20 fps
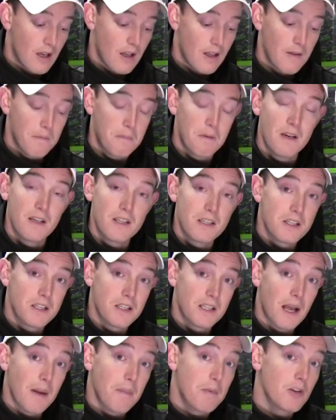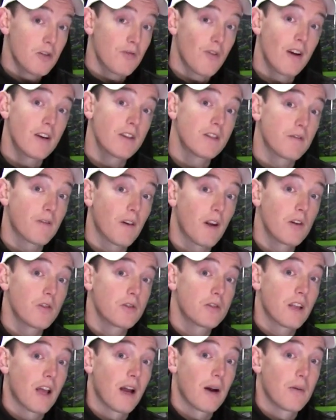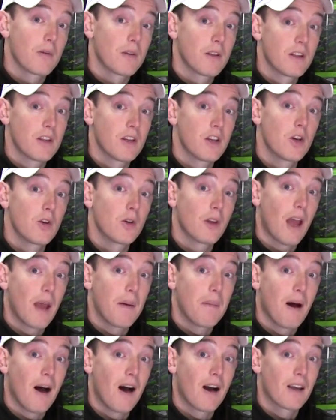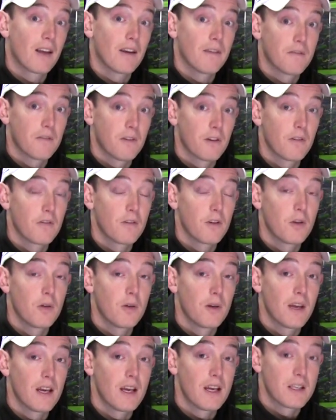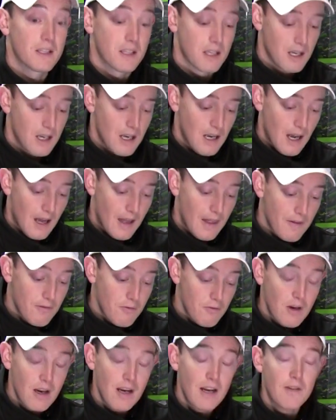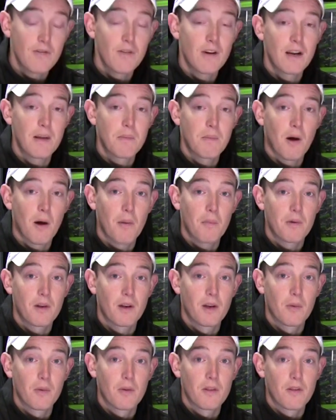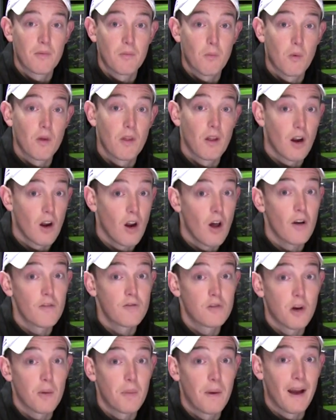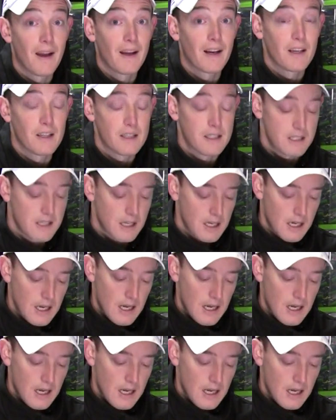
They've been an established range of floats now within the UK market for a few years, and they're really popular with a lot of top anglers.